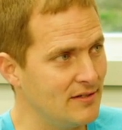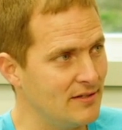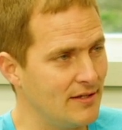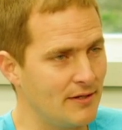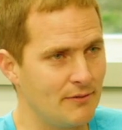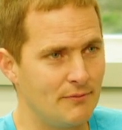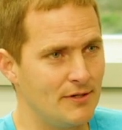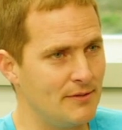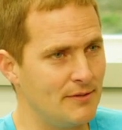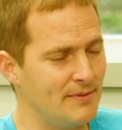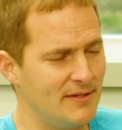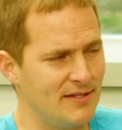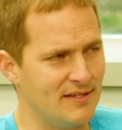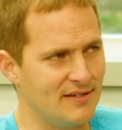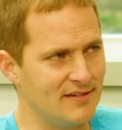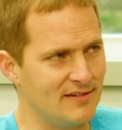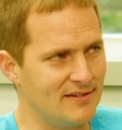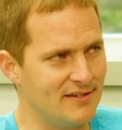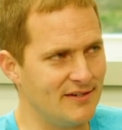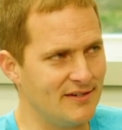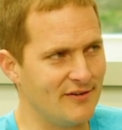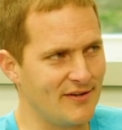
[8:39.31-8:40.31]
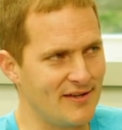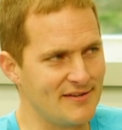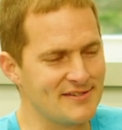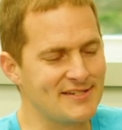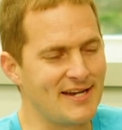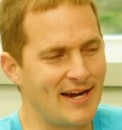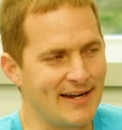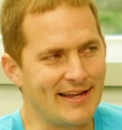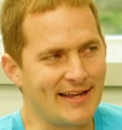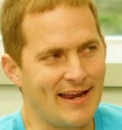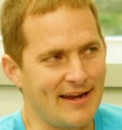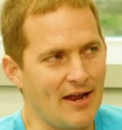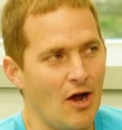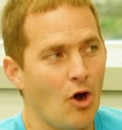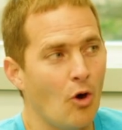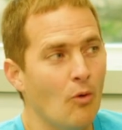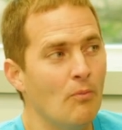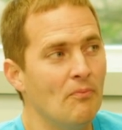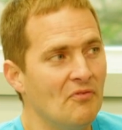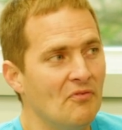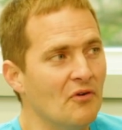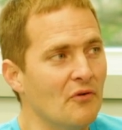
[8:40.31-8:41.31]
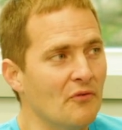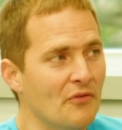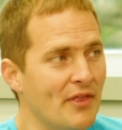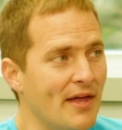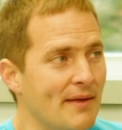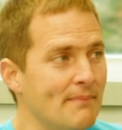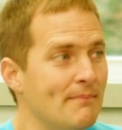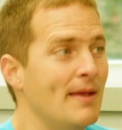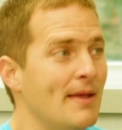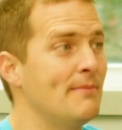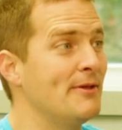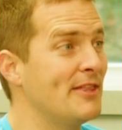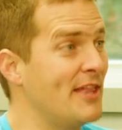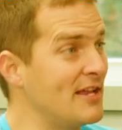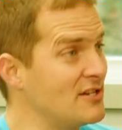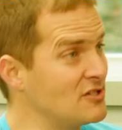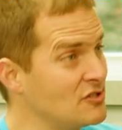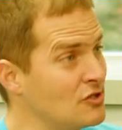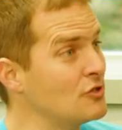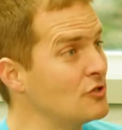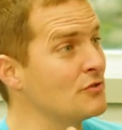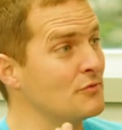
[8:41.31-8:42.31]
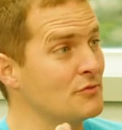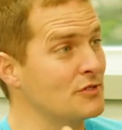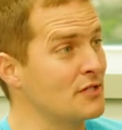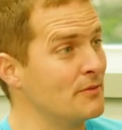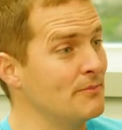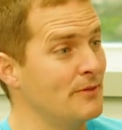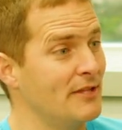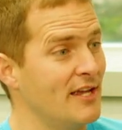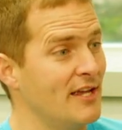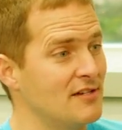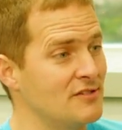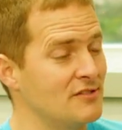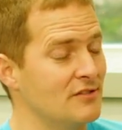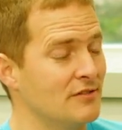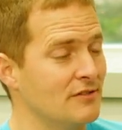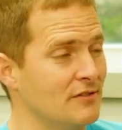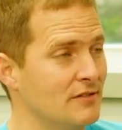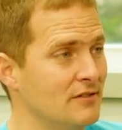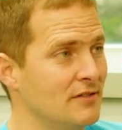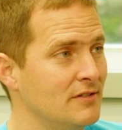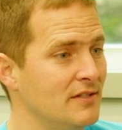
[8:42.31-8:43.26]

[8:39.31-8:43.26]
Like, what do you mean? You know, I just kind of got hopeful that sure. maybe that surgery was going to be right. the answer.